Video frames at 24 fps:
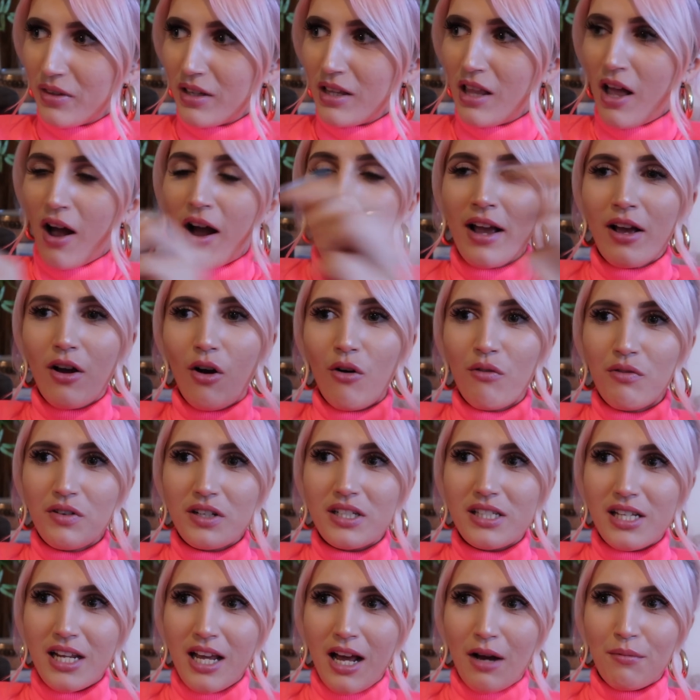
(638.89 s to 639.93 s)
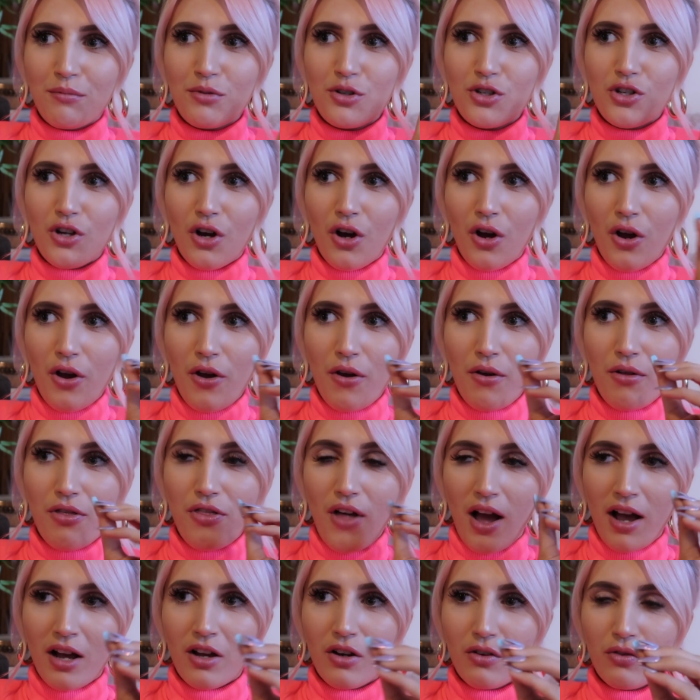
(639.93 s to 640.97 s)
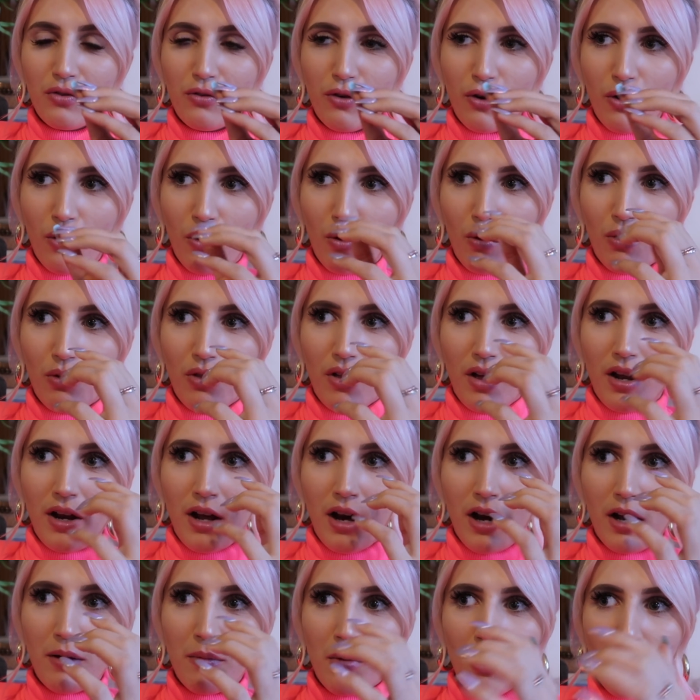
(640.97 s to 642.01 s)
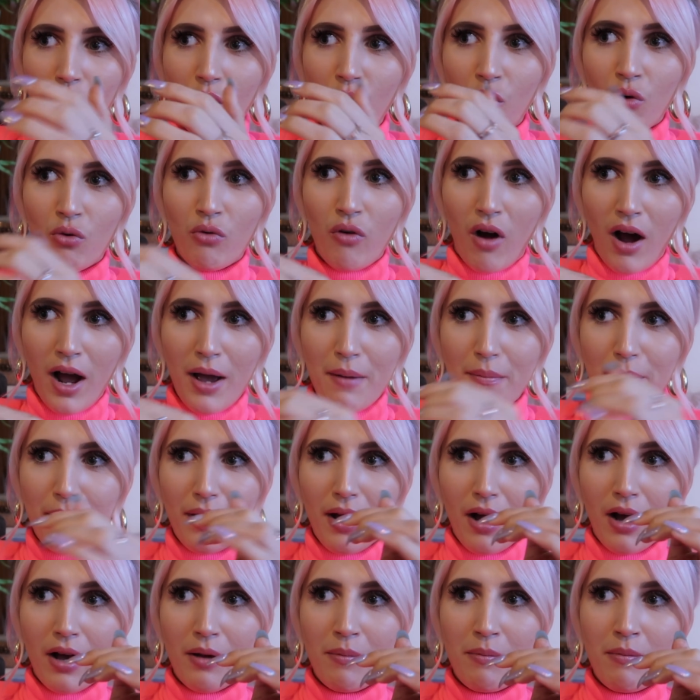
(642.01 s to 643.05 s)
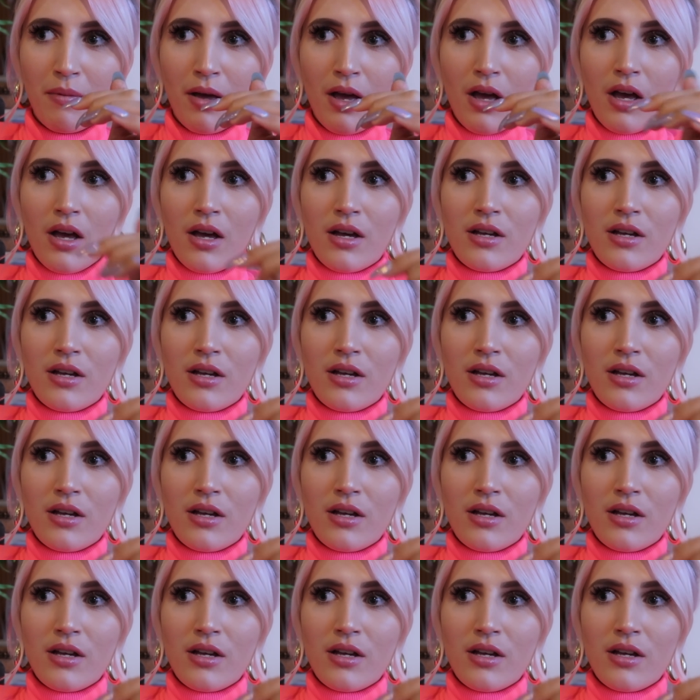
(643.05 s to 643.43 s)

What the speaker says: like, obviously I'm so thankful that I'm all right, but I'm